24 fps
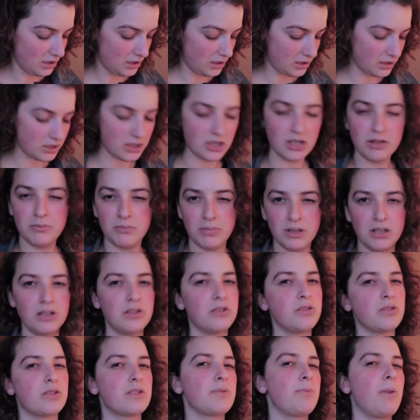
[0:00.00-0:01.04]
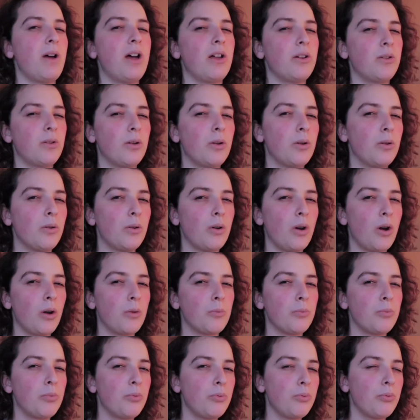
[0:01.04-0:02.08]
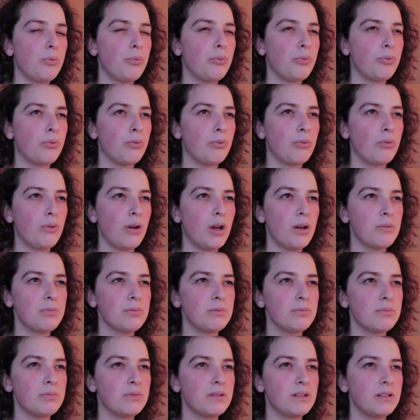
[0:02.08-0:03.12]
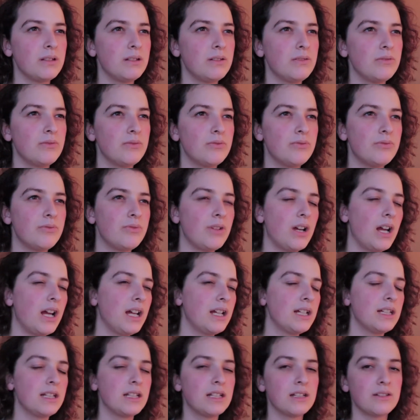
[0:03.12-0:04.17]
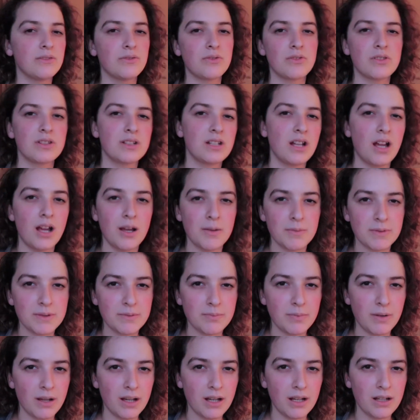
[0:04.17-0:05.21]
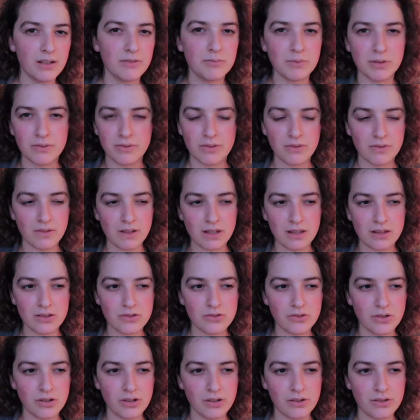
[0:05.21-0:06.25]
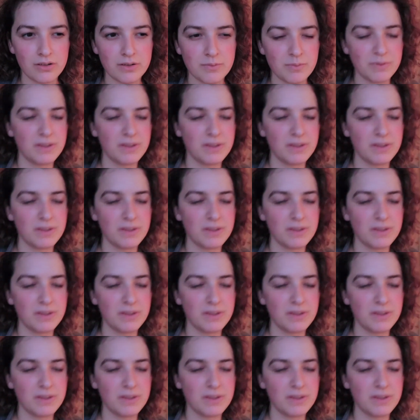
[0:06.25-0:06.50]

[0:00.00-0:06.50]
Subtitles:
She and Beatrix Potter are probably vying for the top spot of my favorite illustrators,